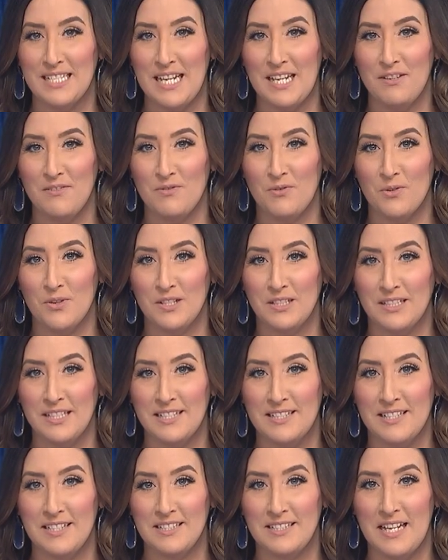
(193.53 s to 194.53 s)
date for the
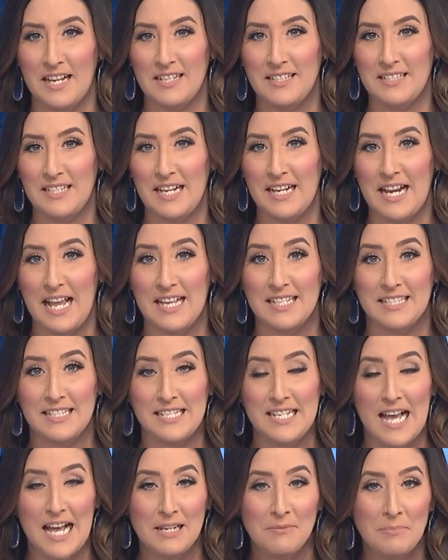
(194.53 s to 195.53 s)
Lynx at 1010 has
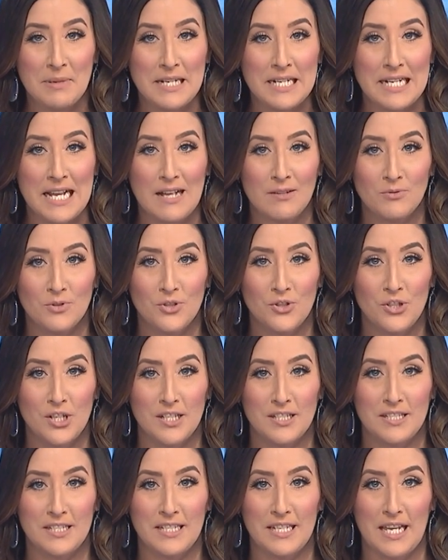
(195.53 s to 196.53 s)
not been announced
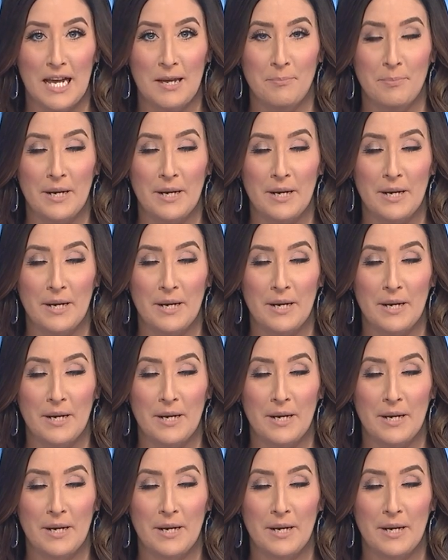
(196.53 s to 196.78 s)
just yet,